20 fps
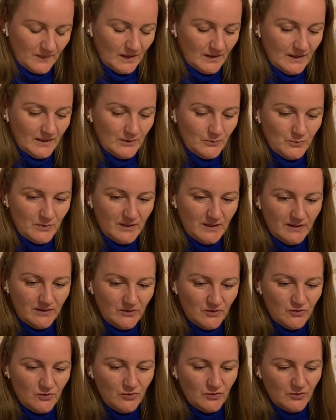and we
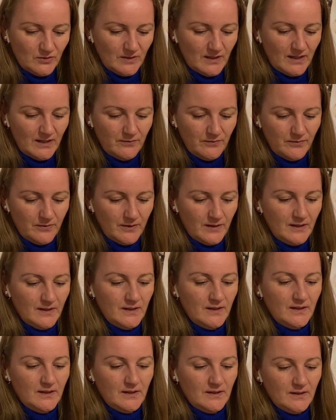shouldn't have
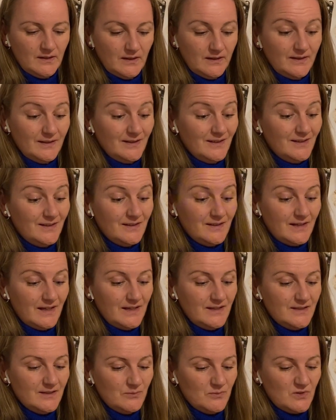knitted
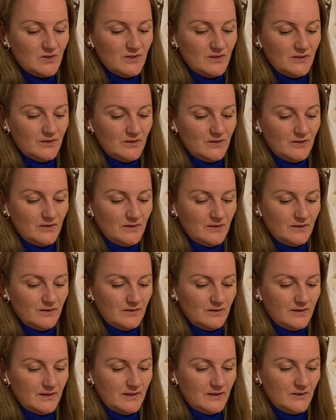items
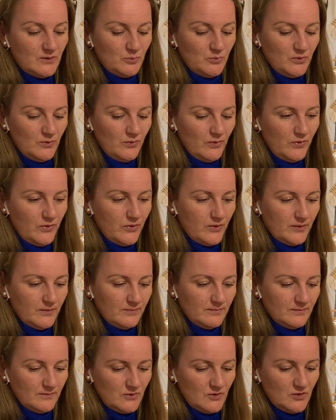at the booth,
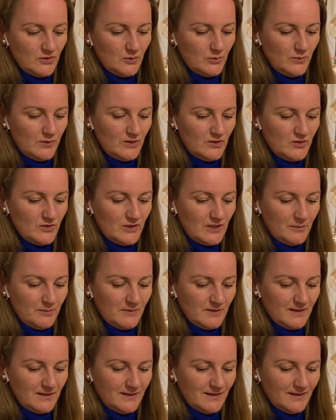so we stopped
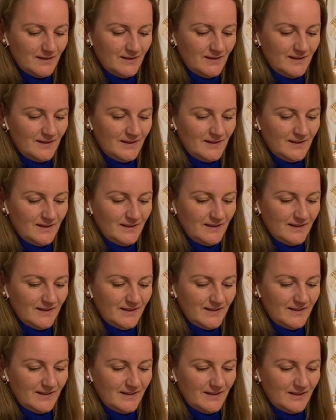knitting
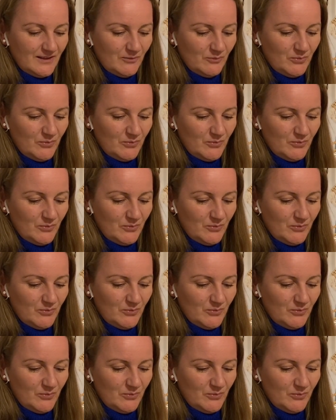again.